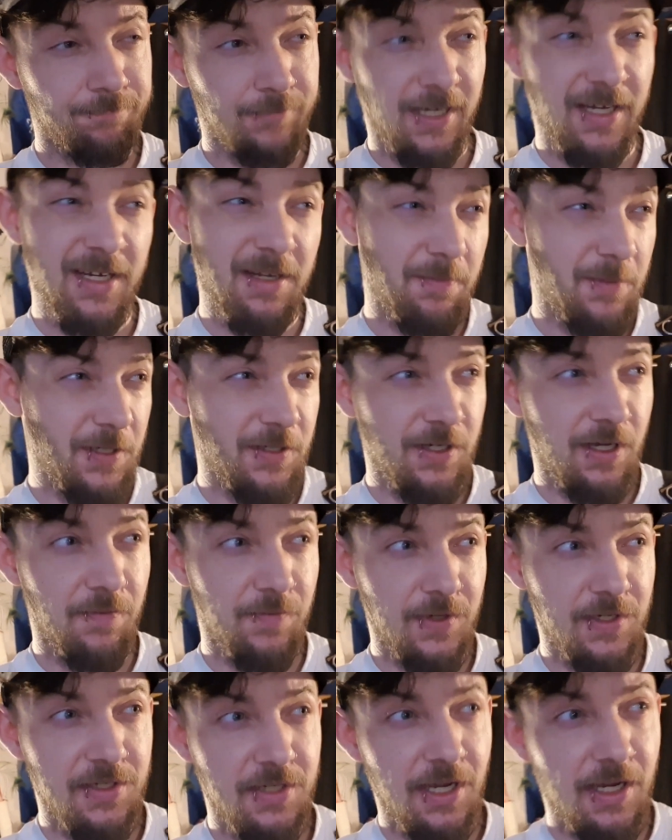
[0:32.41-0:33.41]
and it means you
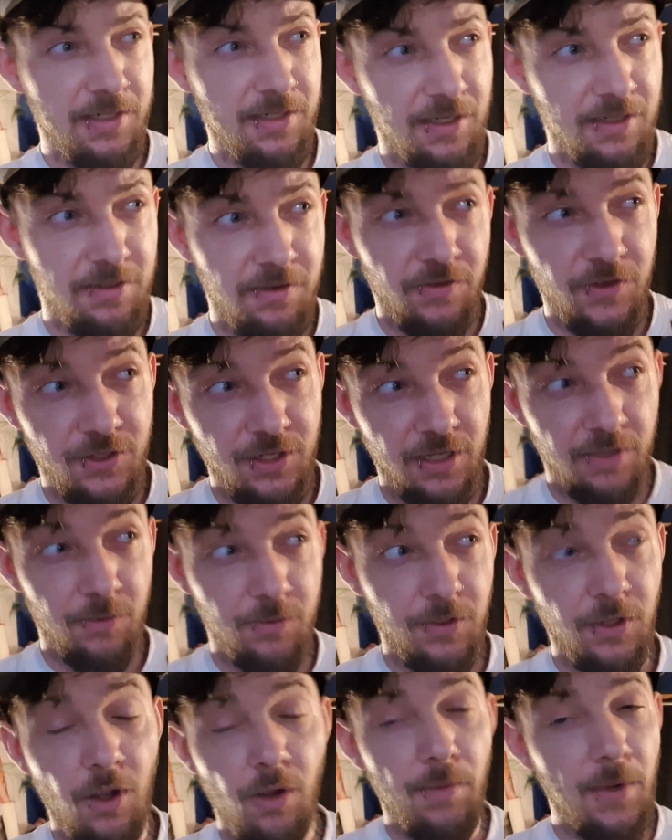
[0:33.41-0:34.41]
have easy access to the channel
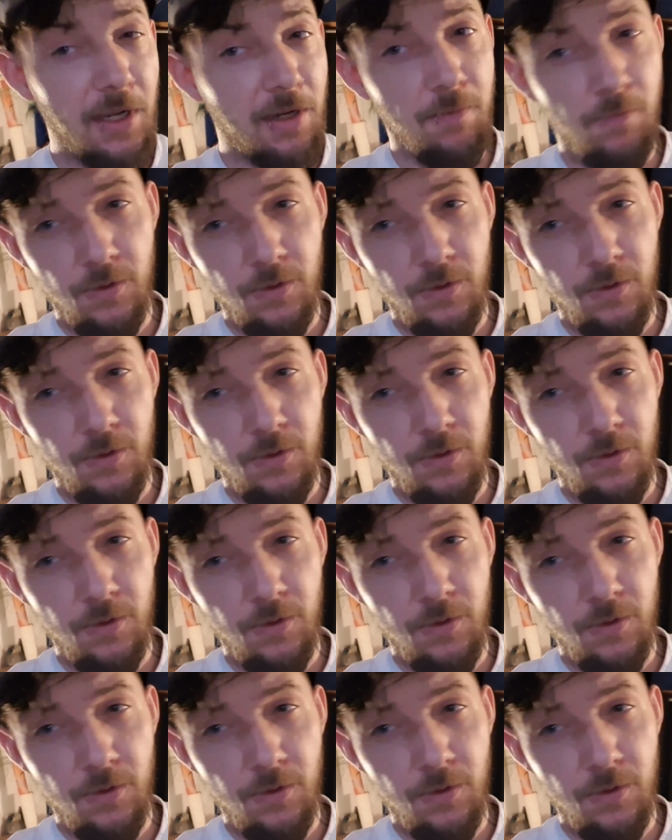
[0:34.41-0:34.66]
to go back